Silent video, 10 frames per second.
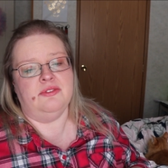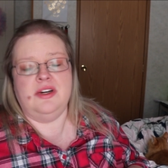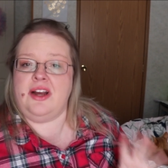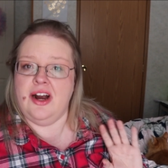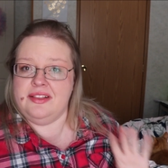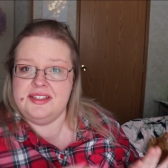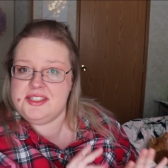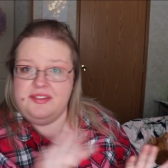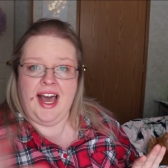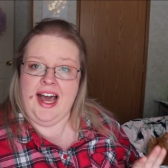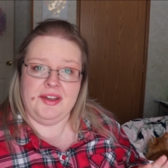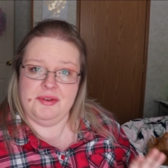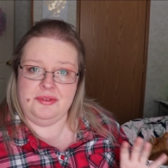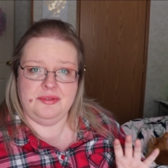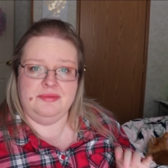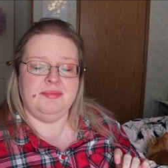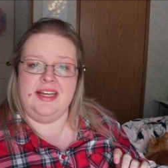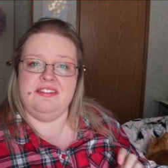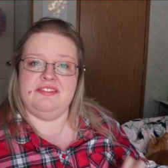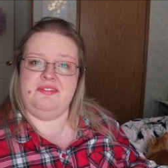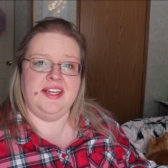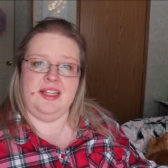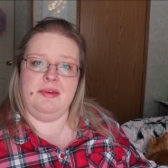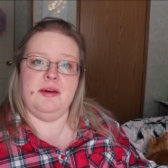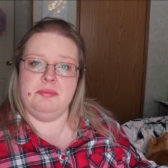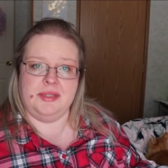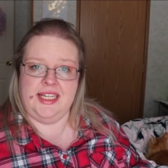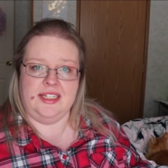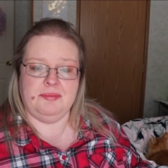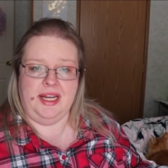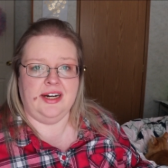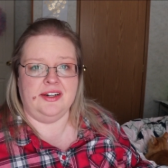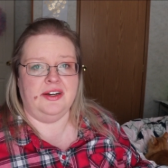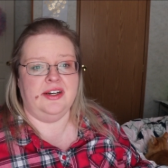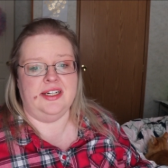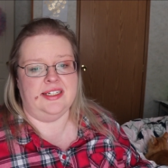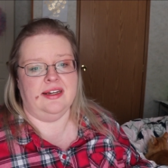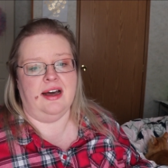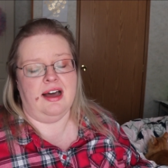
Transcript: regardless of how you might feel about Planned Parenthood,